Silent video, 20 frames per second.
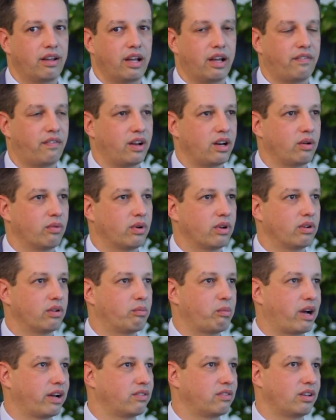if anyone
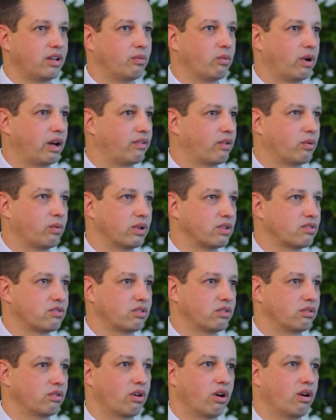on my team ever wants
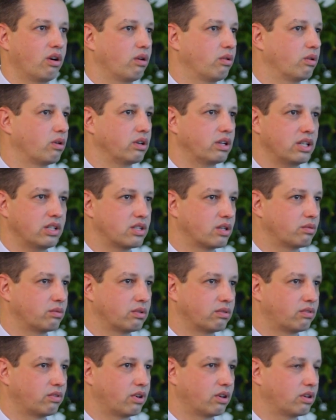to go or needs a
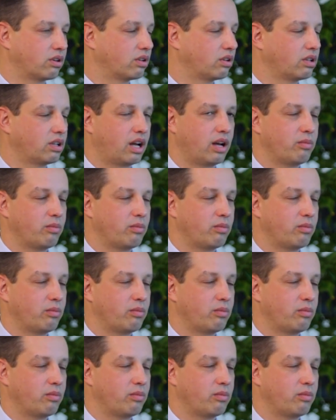referral,